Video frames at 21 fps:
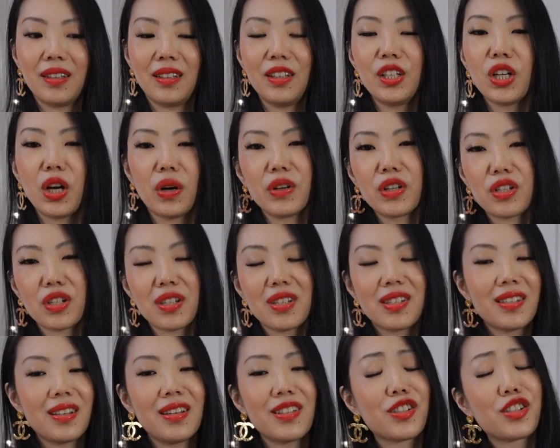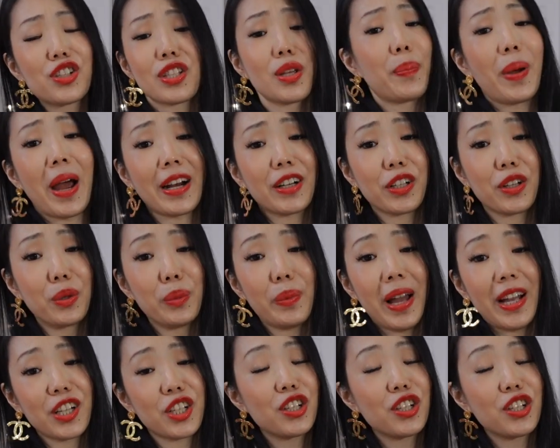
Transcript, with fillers: you know, it's just a practical bag.